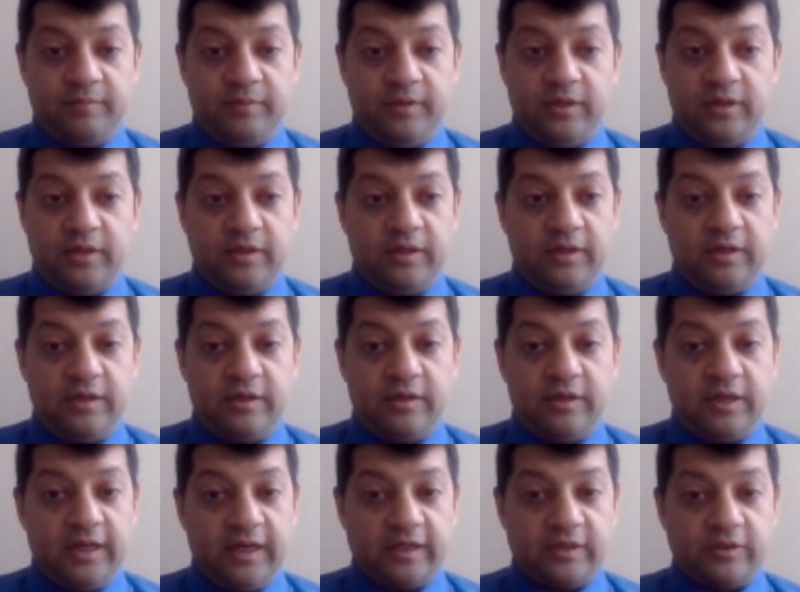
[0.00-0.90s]
you can
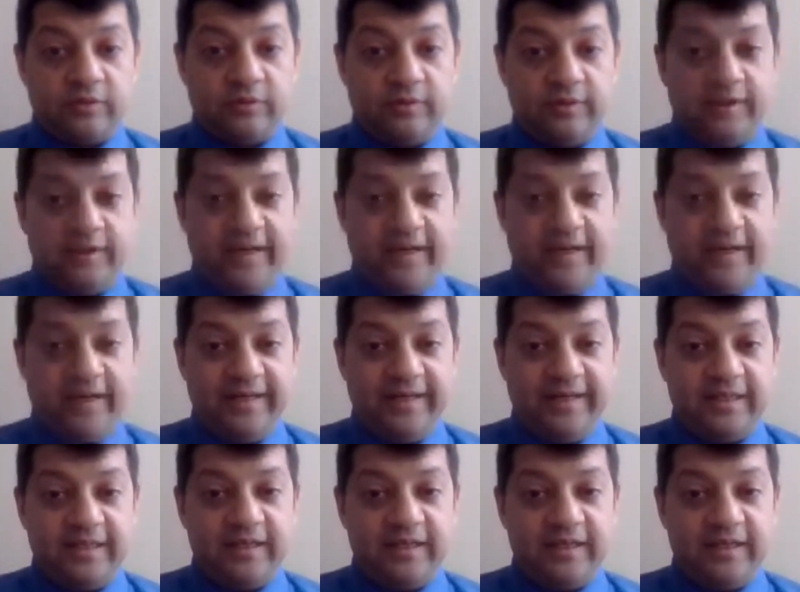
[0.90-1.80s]
connect on
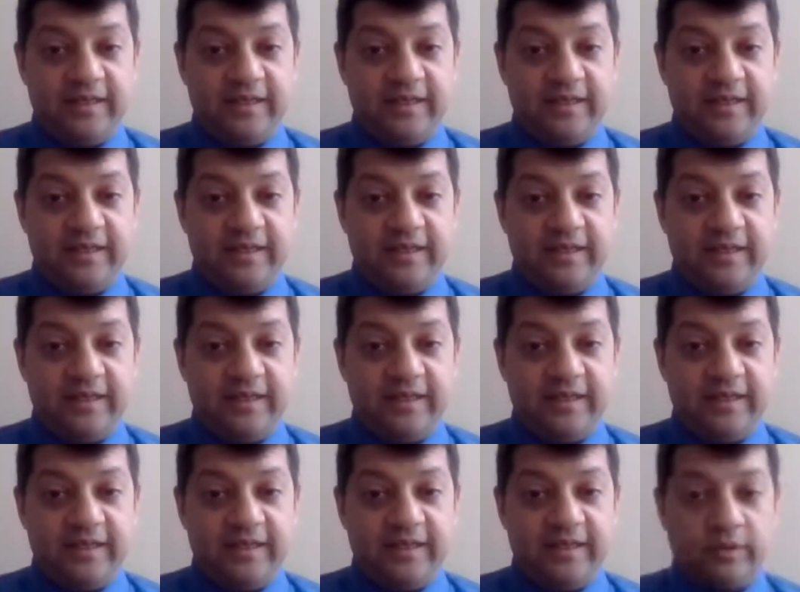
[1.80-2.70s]
LinkedIn or Facebook